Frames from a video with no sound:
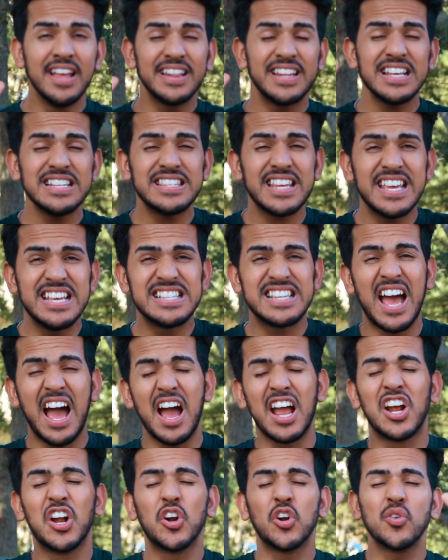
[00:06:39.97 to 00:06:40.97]
This is
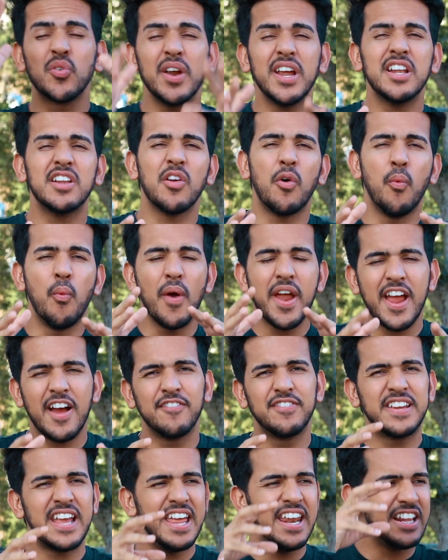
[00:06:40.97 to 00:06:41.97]
a great way
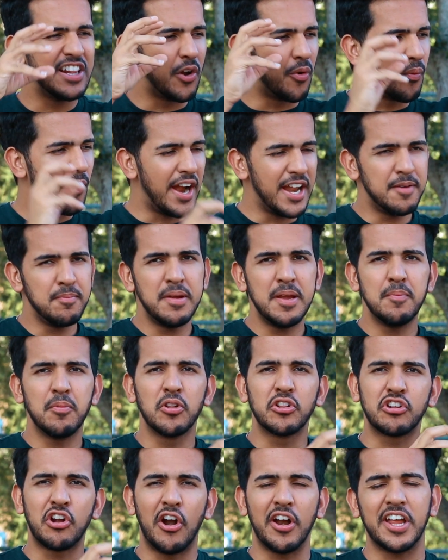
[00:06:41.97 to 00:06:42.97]
of getting the right
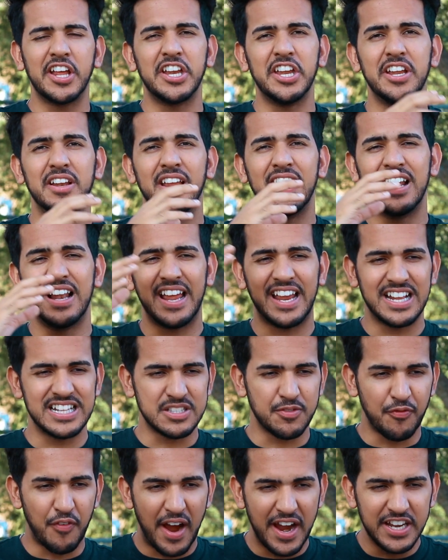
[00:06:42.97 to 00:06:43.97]
people targeted. Like,
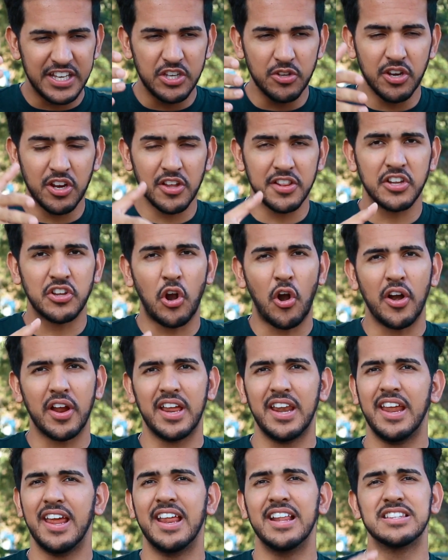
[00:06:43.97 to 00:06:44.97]
it's fine-tuning on the
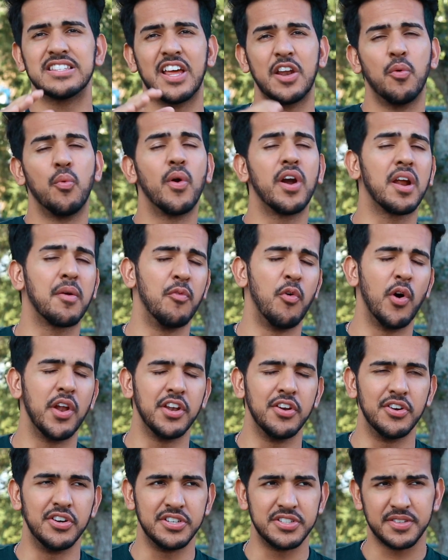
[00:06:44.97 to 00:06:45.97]
targeting, and it's gonna work
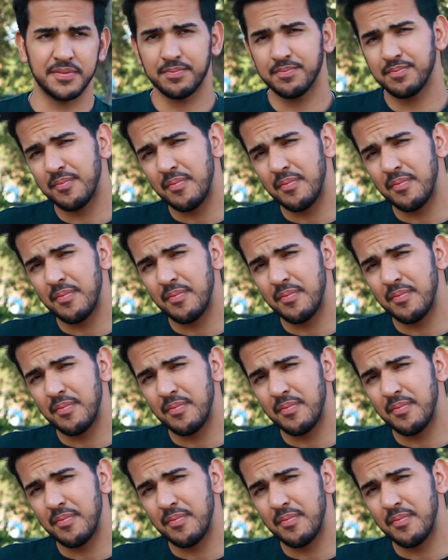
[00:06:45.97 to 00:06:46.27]
wonders.